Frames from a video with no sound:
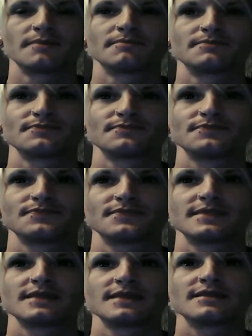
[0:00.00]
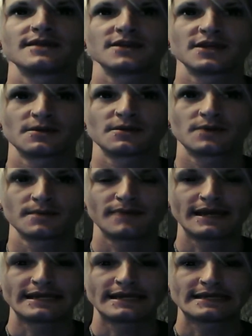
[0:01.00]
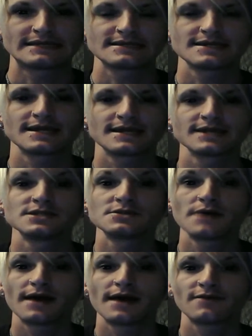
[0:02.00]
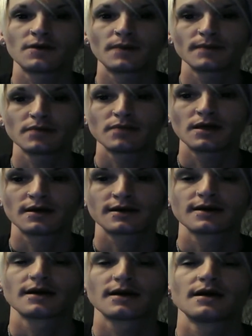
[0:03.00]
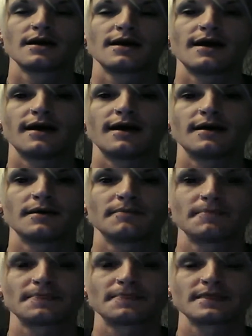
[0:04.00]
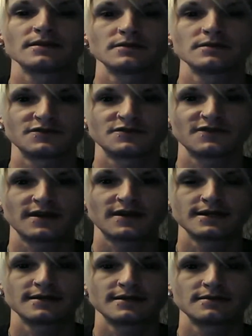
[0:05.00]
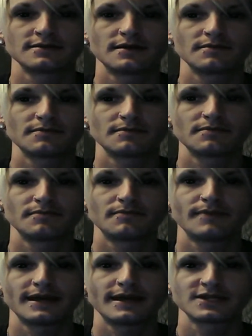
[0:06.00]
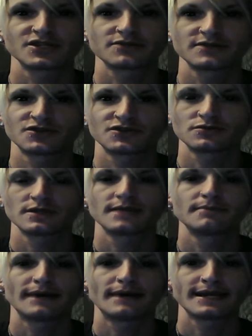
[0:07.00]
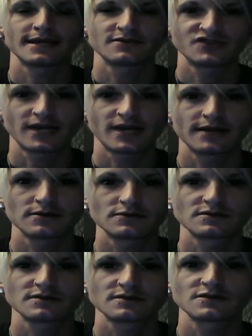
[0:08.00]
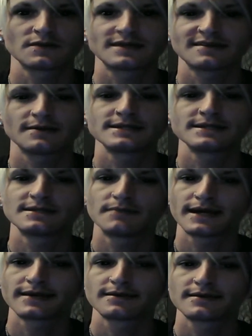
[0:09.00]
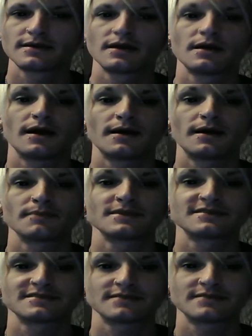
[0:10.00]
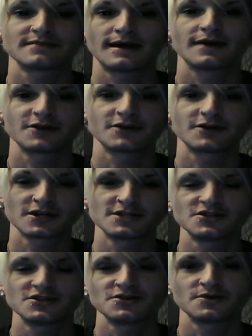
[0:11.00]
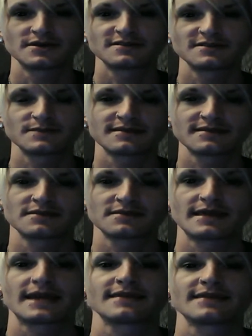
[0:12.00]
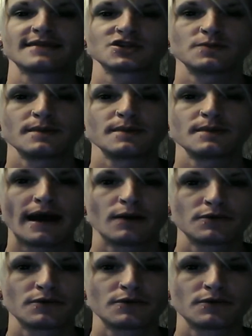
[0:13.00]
Um, then you're going to want to bind it. And I do have on my blog um, the Luciferian banishing ritual and binding of shadows, so that's fine. Um, this is not how you're going to do yours, because I don't think anything should be bound.